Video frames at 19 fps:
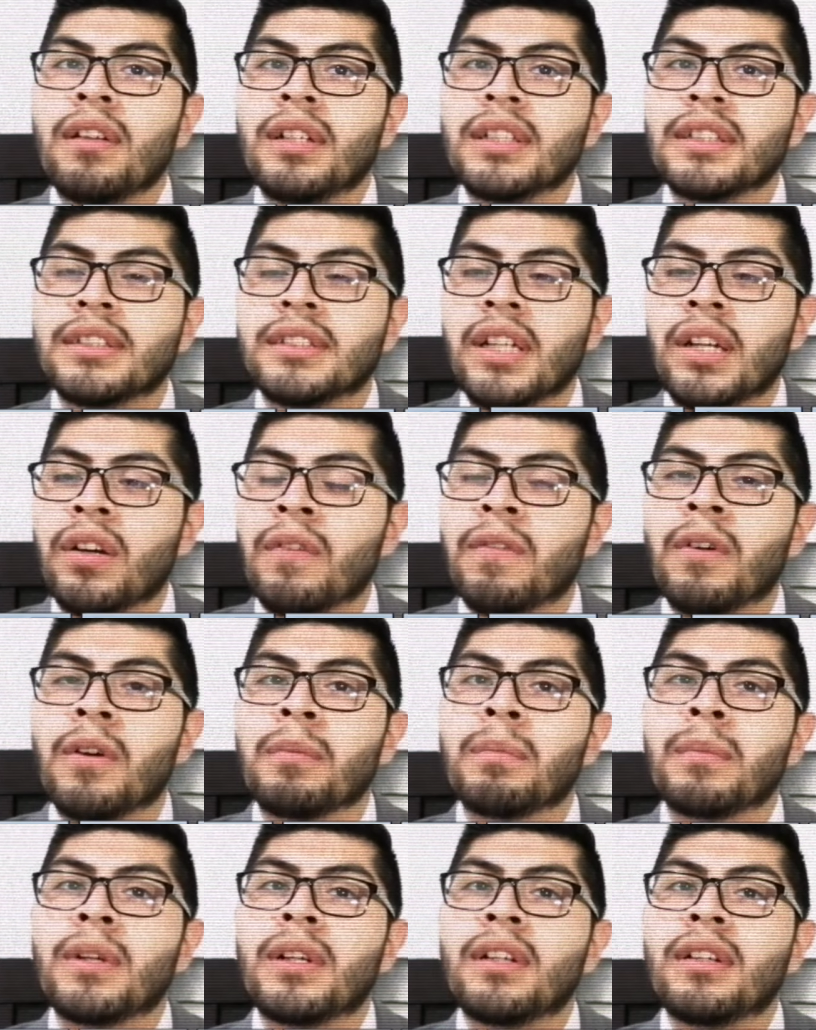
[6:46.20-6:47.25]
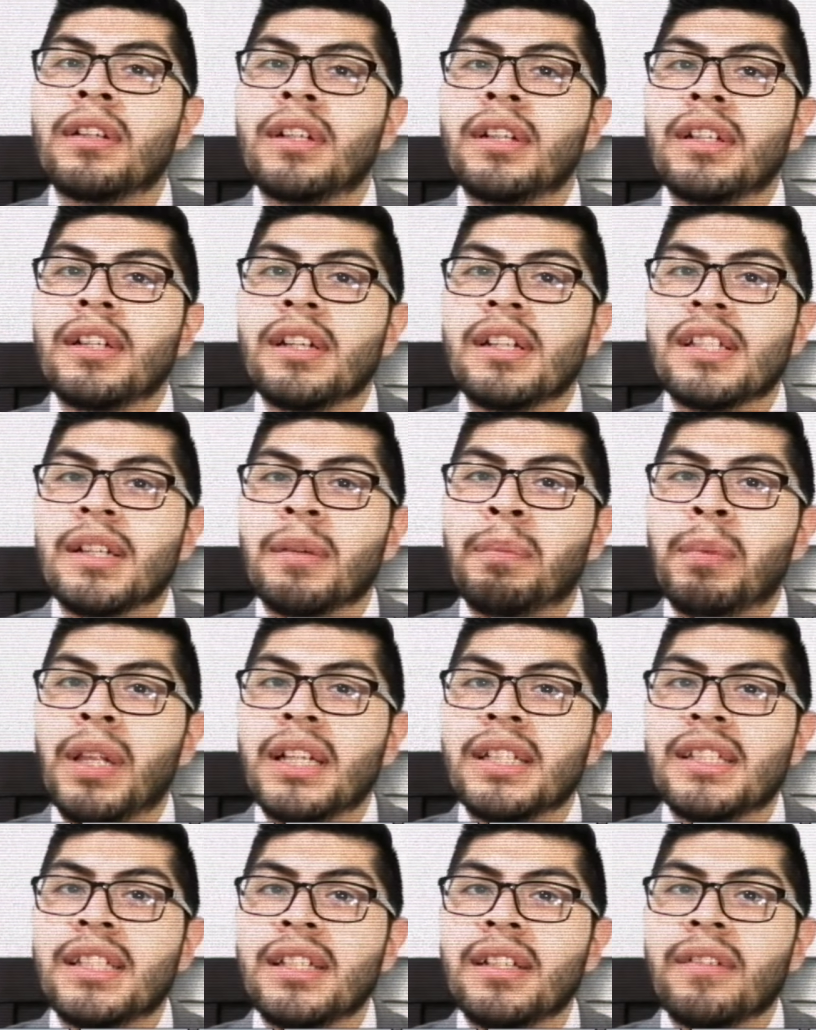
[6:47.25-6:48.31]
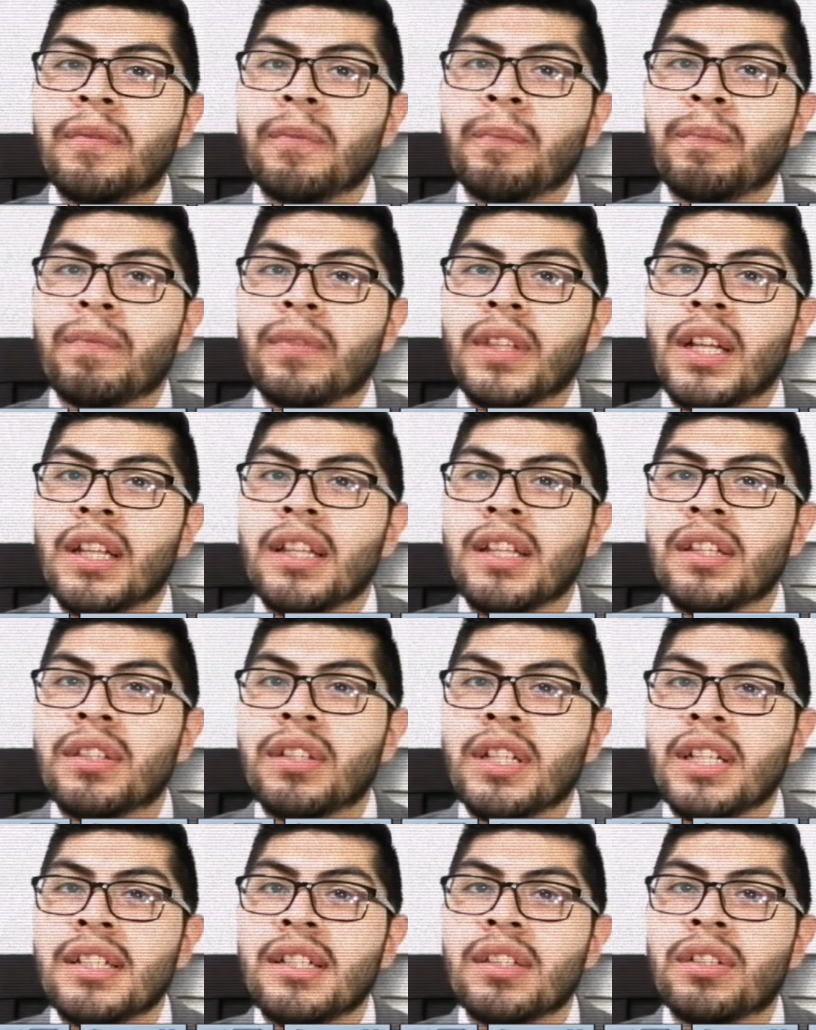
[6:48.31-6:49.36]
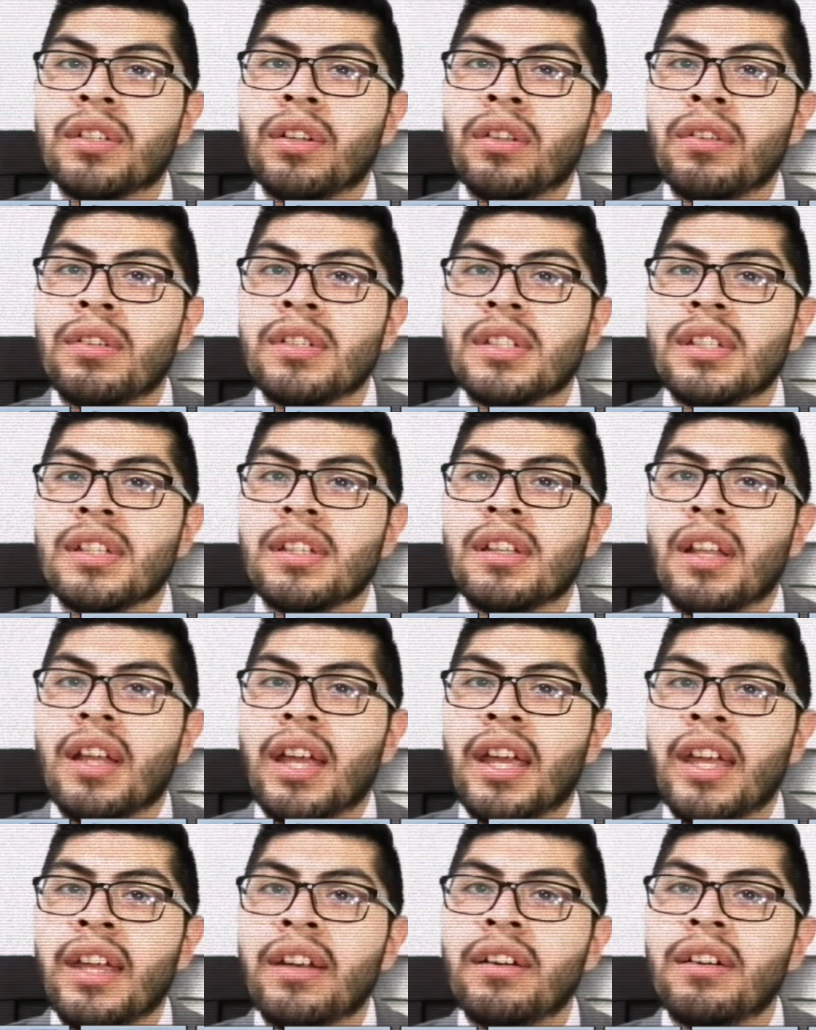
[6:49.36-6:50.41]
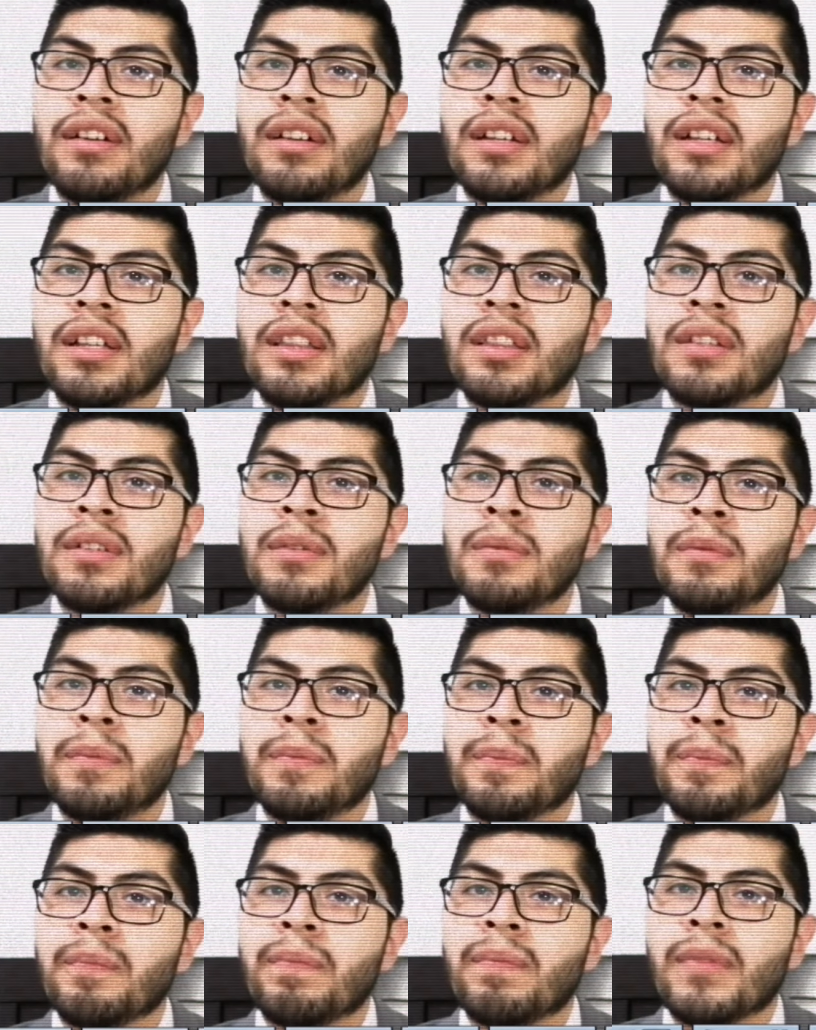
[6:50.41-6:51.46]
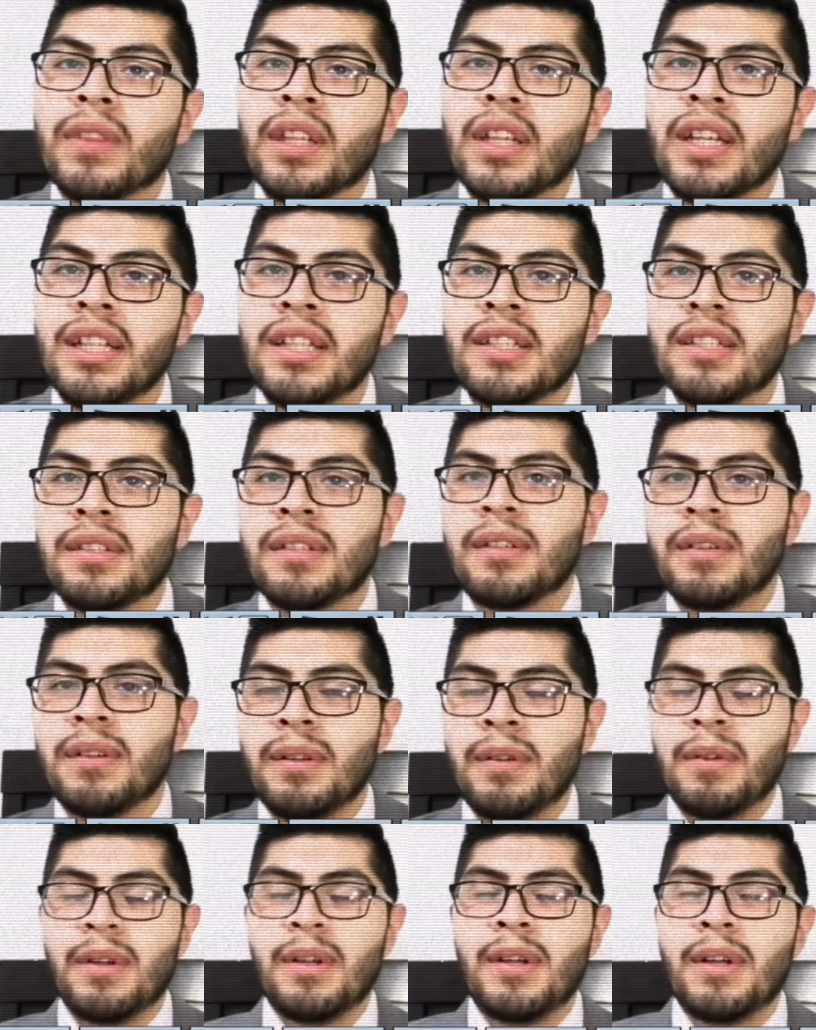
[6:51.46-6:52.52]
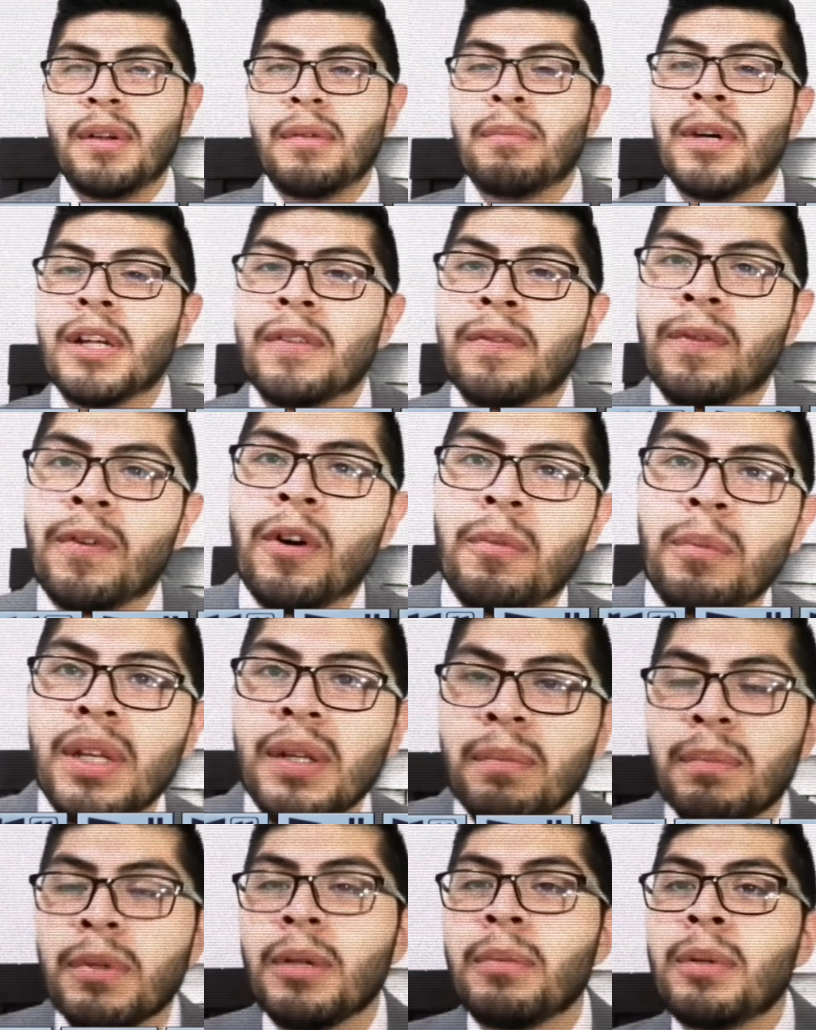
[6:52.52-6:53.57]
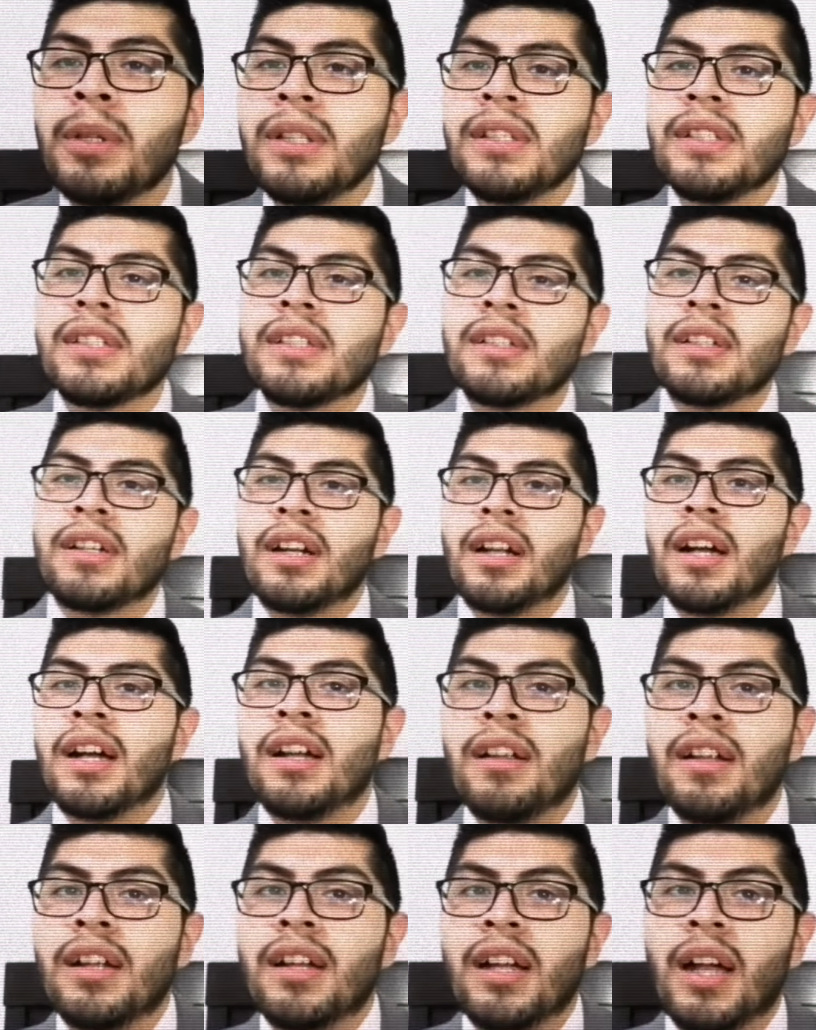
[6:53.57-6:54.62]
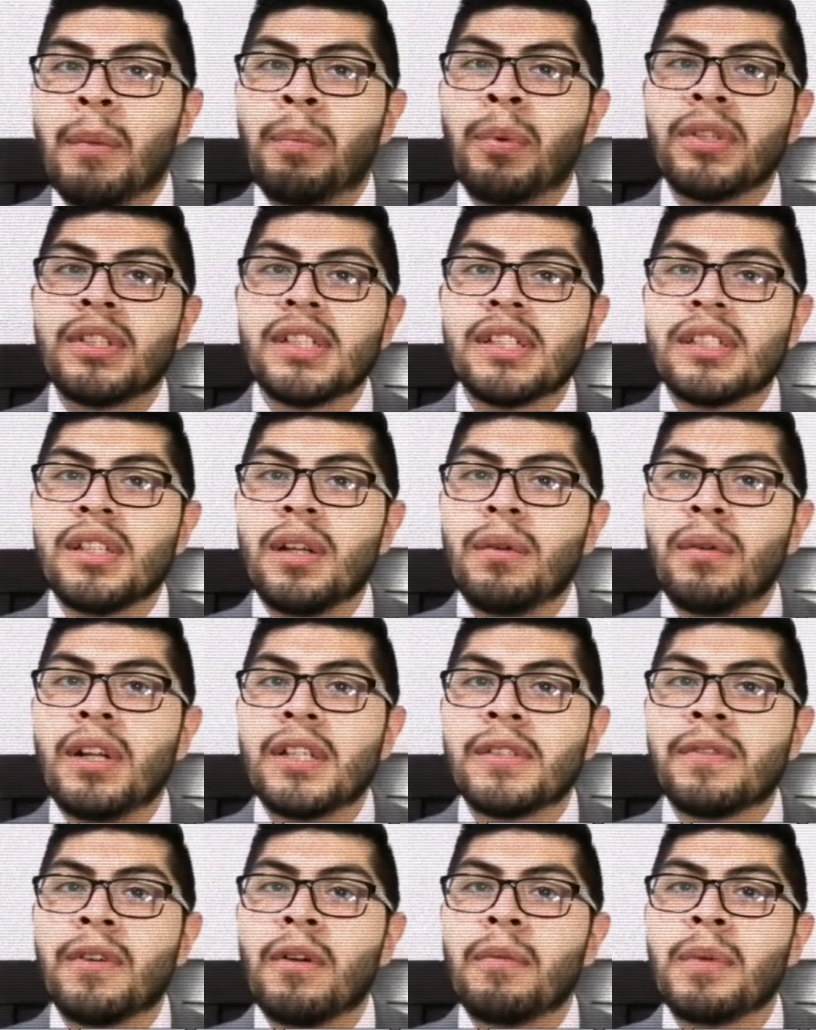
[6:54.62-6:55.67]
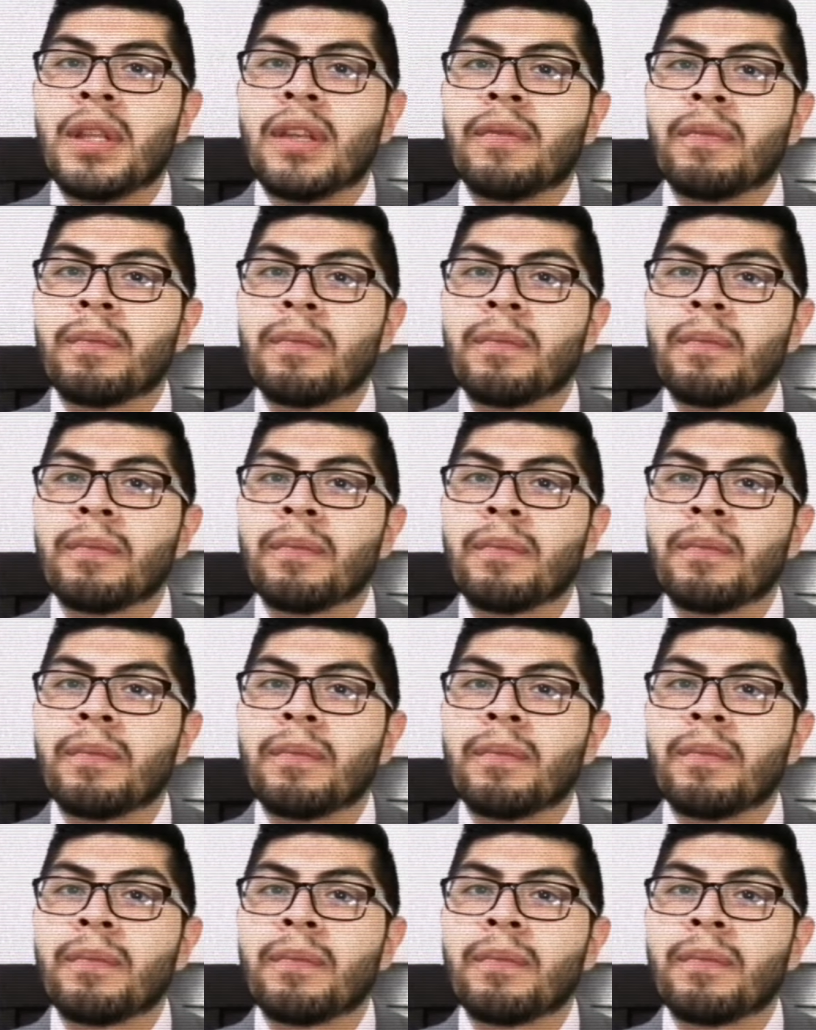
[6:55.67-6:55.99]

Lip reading: Styrofoam. It's a plastic that is introducing air into its mass-forming bubbles, a process known as foaming.